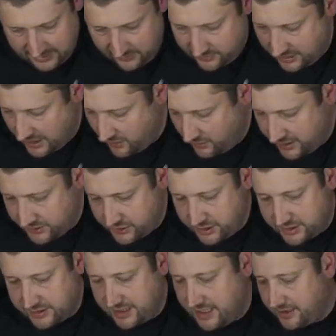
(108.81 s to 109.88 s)
Now let's
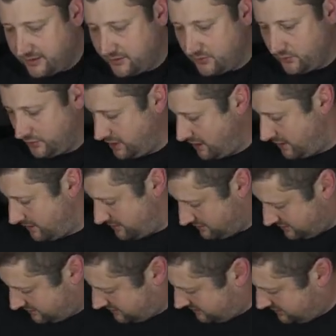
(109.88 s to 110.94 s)
just get to the
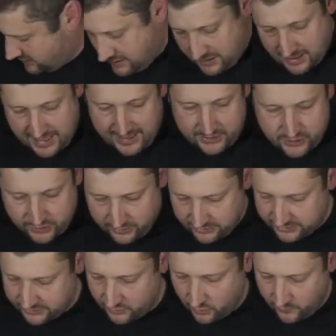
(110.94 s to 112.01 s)
actual
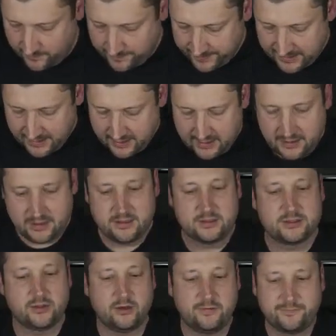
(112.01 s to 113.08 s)
scope.
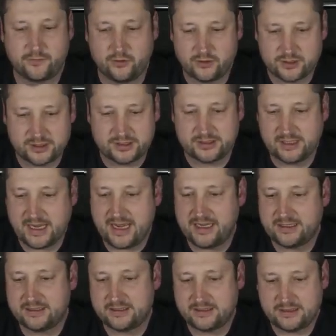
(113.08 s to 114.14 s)
So of course,
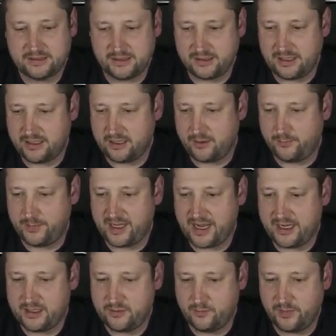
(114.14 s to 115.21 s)
as
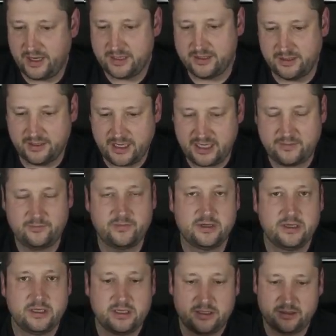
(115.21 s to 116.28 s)
applied by the name,
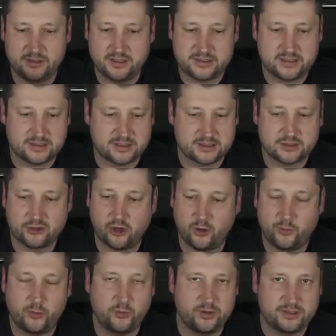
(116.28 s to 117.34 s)
this is a
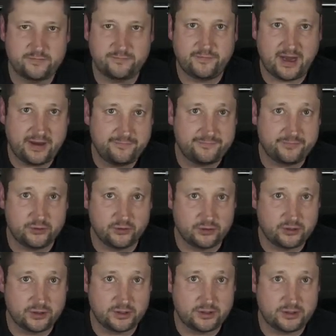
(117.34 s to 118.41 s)
scope with 5 to
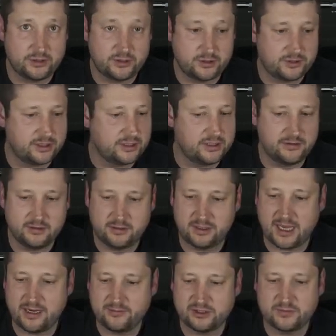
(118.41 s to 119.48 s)
30
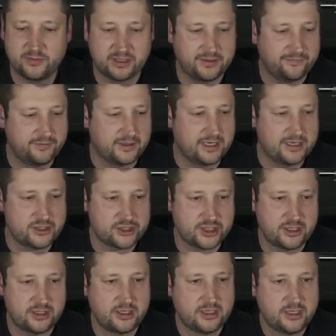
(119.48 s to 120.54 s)
times
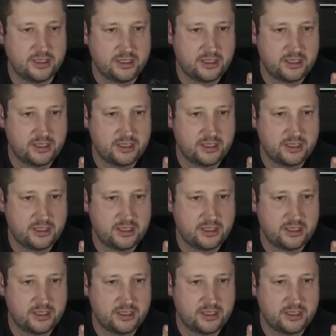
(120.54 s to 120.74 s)
magnification.